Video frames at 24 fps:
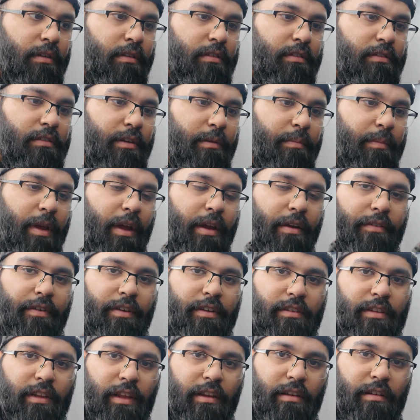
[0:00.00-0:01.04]
Some
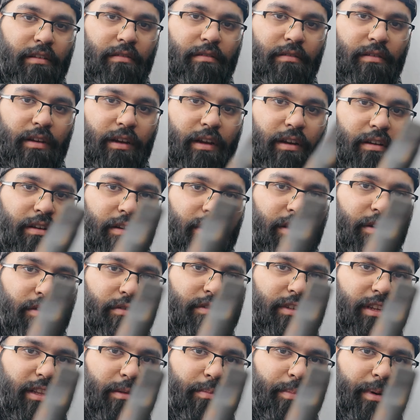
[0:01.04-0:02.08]
areas, like, I don't know, it
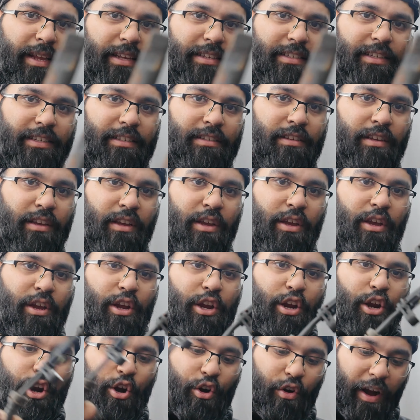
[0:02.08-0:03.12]
looks like the plastic's
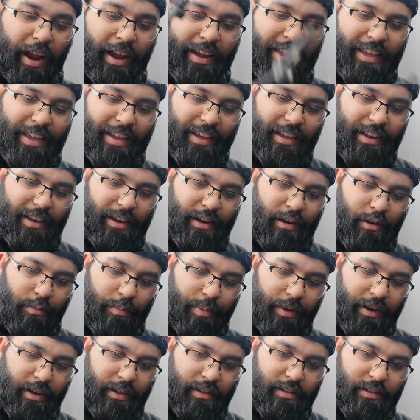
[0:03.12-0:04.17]
cracking a little
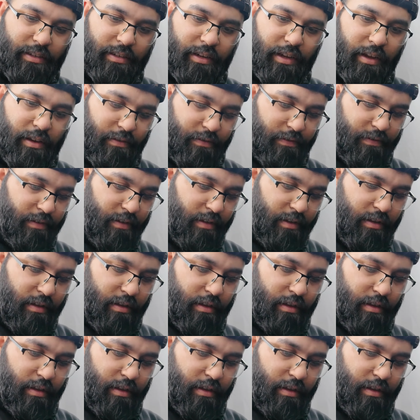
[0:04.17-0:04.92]
bit and stuff.